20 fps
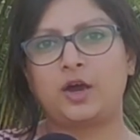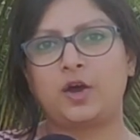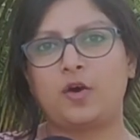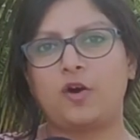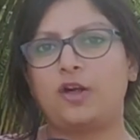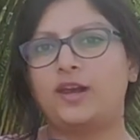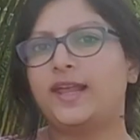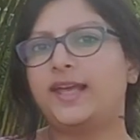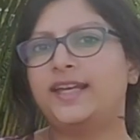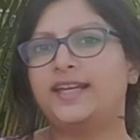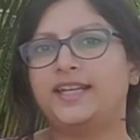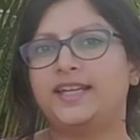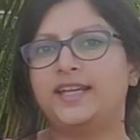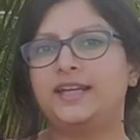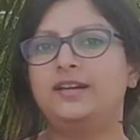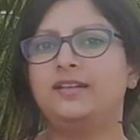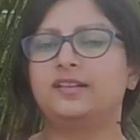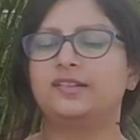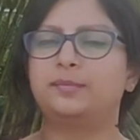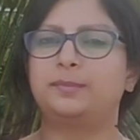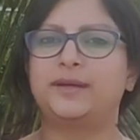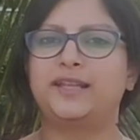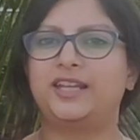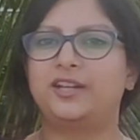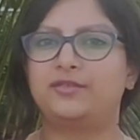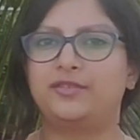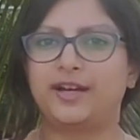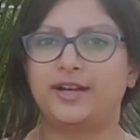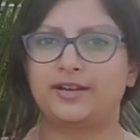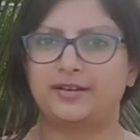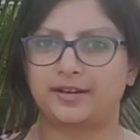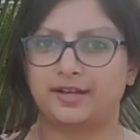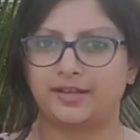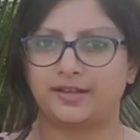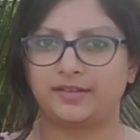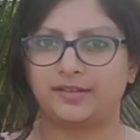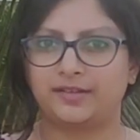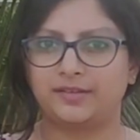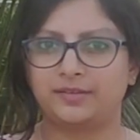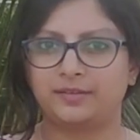all I need is plain white
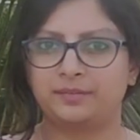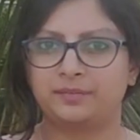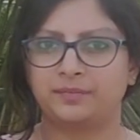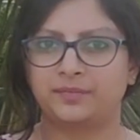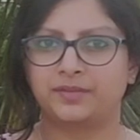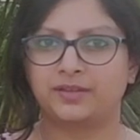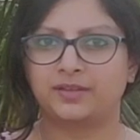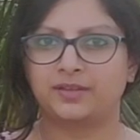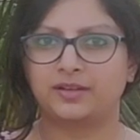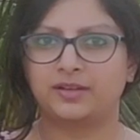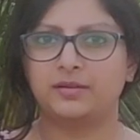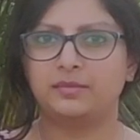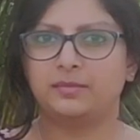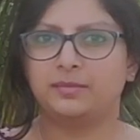rice, right?